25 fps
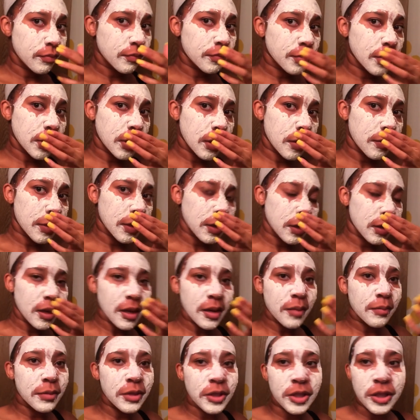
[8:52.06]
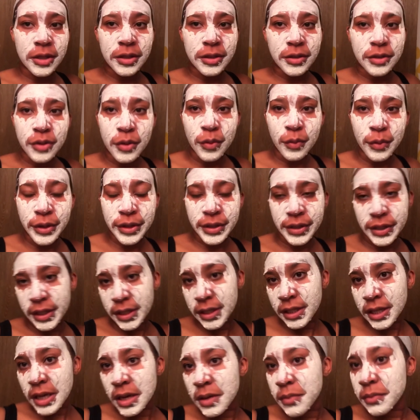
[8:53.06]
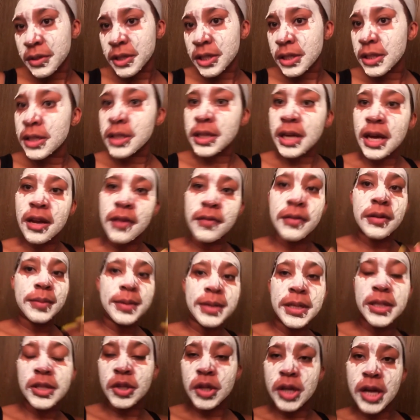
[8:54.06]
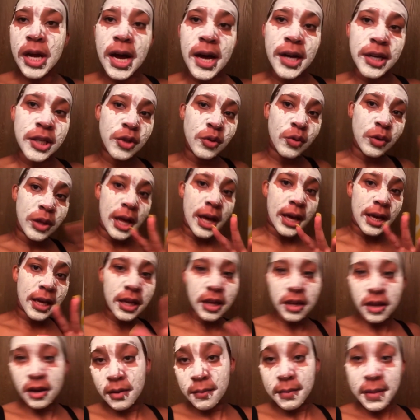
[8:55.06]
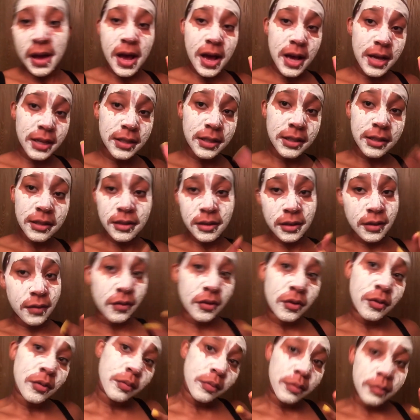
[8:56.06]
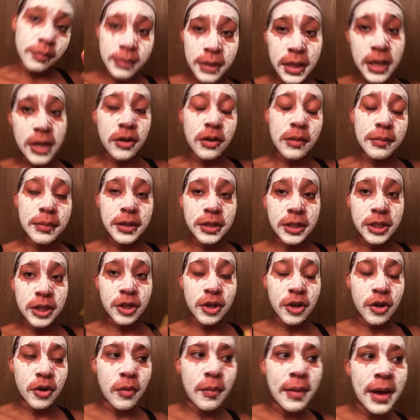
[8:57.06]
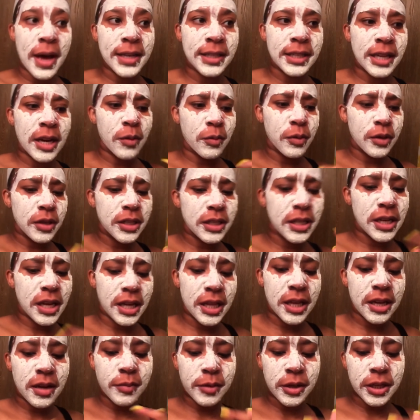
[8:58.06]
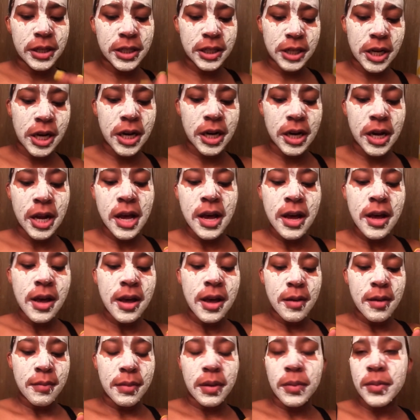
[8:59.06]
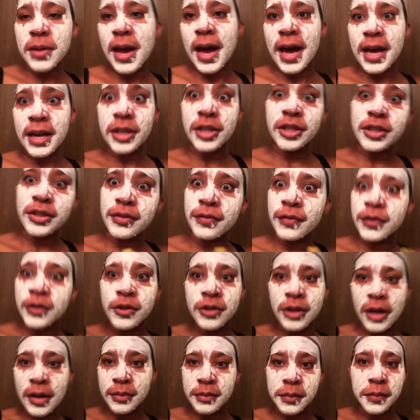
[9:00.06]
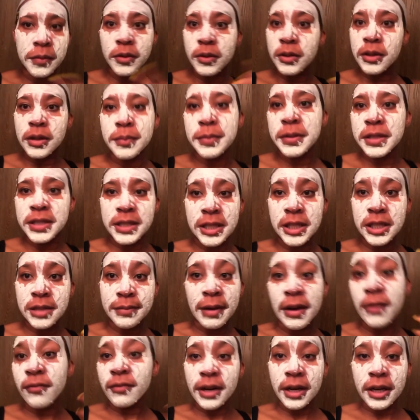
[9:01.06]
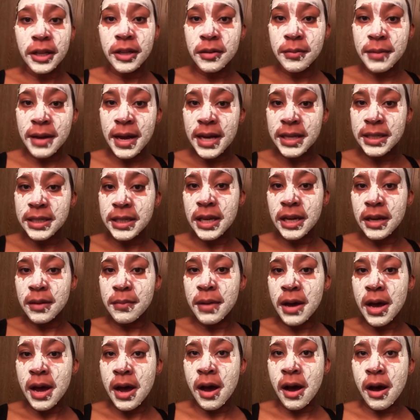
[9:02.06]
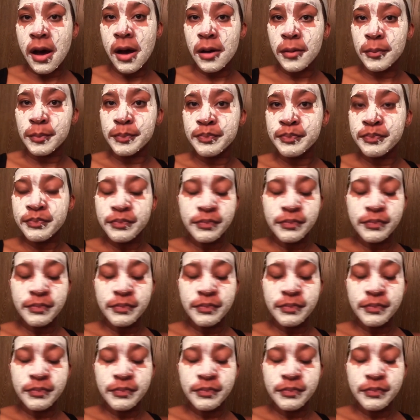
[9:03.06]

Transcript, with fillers: But I mean, I'm sure it still works the same, but just kind of depends on how you like your mask, if you plan on building your own mask. I will say, I think I'm going to start maybe adding just a few drops of eucalyptus into my regular mask, like my,